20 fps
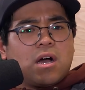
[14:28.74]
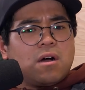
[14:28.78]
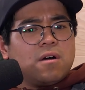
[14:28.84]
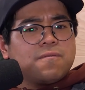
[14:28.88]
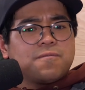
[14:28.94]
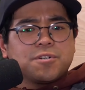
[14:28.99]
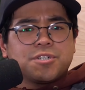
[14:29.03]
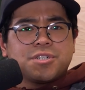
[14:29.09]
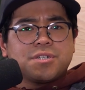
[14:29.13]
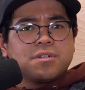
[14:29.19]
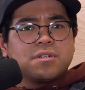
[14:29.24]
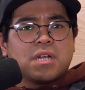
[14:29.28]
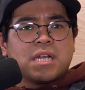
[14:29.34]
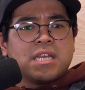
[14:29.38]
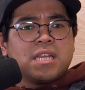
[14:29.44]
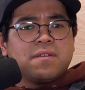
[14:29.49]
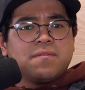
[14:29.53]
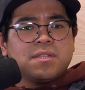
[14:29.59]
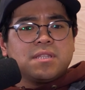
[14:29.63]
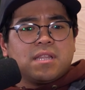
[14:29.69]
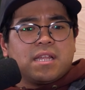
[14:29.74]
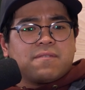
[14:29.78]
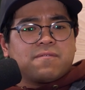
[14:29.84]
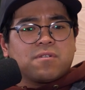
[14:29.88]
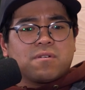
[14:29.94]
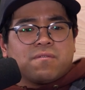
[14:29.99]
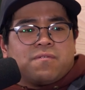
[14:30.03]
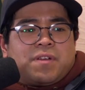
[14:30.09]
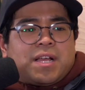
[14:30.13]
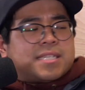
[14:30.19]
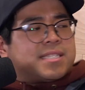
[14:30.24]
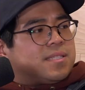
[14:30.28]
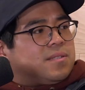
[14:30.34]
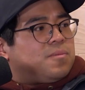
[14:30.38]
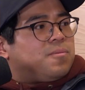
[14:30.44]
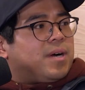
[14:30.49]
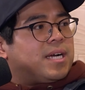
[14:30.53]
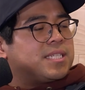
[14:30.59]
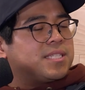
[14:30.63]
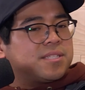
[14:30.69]
Oh, for sure. And even for
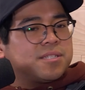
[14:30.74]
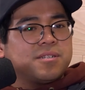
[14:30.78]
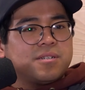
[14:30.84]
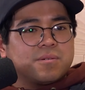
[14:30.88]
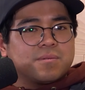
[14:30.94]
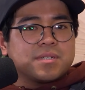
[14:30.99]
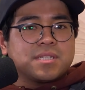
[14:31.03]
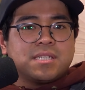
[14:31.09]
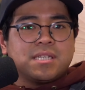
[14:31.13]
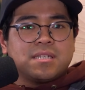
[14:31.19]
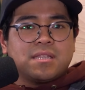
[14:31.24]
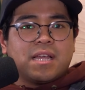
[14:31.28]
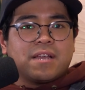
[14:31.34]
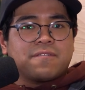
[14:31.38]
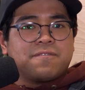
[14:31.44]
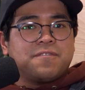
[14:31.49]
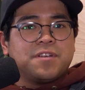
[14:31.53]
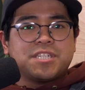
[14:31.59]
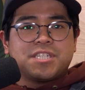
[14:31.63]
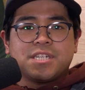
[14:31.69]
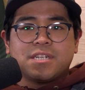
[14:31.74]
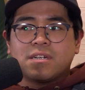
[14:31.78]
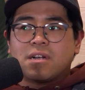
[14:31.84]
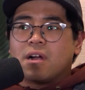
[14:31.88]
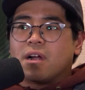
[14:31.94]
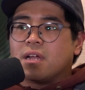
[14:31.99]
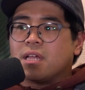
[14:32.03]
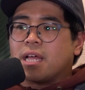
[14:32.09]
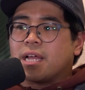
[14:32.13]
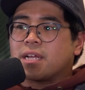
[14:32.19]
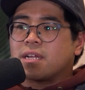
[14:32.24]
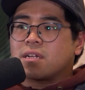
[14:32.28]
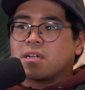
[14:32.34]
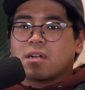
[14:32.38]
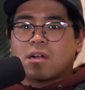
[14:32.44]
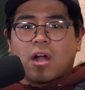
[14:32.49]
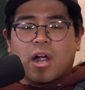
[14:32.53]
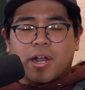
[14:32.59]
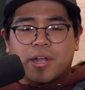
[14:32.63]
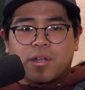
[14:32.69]
vests wise too, we're seeing fishing
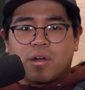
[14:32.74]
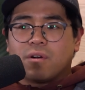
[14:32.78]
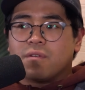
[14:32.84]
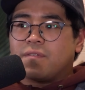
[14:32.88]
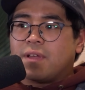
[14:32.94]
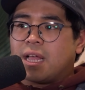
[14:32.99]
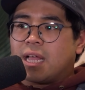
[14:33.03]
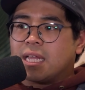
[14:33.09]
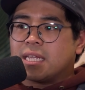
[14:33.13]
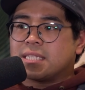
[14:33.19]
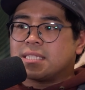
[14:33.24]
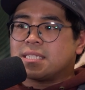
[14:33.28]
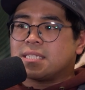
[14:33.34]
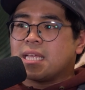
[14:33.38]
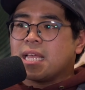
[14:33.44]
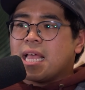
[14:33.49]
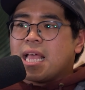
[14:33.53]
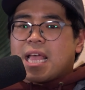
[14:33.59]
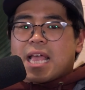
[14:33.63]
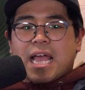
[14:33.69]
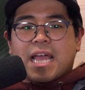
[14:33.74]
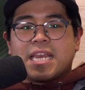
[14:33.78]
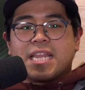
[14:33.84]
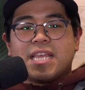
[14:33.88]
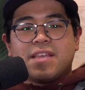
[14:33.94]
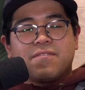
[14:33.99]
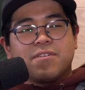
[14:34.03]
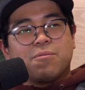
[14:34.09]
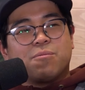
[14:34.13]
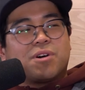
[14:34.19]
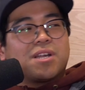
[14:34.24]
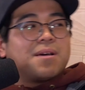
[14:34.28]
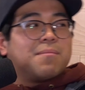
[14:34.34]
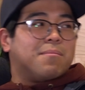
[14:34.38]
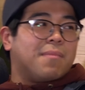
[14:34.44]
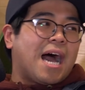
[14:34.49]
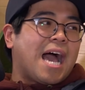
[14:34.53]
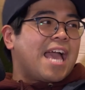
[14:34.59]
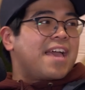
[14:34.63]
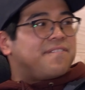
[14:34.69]
cargo vests, and even one of
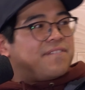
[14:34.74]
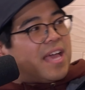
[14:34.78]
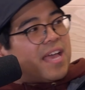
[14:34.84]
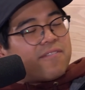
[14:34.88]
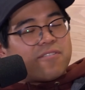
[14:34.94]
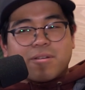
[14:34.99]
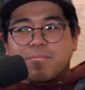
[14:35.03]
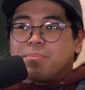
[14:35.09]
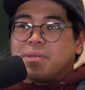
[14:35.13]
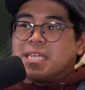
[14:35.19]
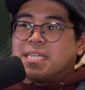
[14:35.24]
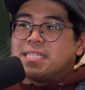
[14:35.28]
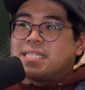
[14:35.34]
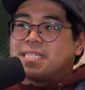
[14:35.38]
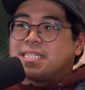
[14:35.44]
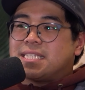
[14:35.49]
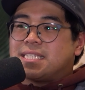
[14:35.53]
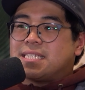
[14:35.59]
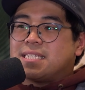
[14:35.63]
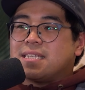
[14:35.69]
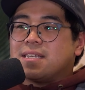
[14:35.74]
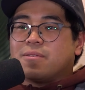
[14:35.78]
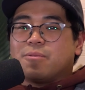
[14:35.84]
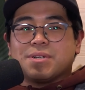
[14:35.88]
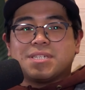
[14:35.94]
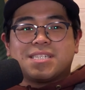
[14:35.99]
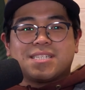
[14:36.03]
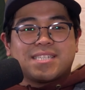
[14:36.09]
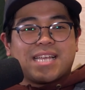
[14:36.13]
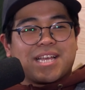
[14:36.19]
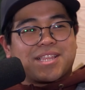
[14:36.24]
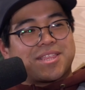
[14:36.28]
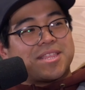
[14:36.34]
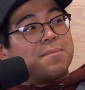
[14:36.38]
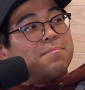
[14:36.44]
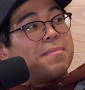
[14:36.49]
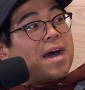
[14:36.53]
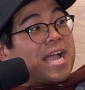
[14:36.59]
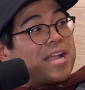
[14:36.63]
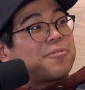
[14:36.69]
my favorite pieces, which is
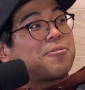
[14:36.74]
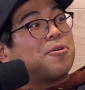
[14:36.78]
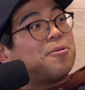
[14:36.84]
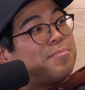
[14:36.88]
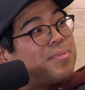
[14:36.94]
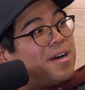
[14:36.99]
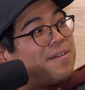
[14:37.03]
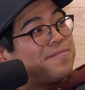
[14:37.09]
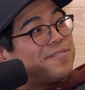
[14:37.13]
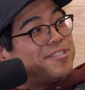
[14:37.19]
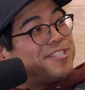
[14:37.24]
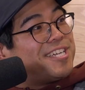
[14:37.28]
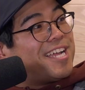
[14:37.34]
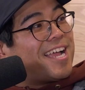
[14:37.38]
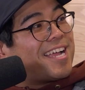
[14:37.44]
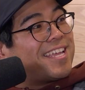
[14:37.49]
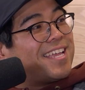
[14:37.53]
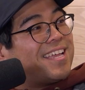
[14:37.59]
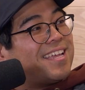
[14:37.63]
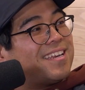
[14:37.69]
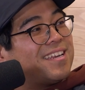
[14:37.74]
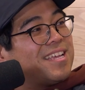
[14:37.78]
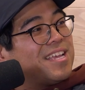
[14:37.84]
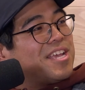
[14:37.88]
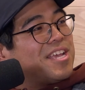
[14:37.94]
the micro puffer jacket.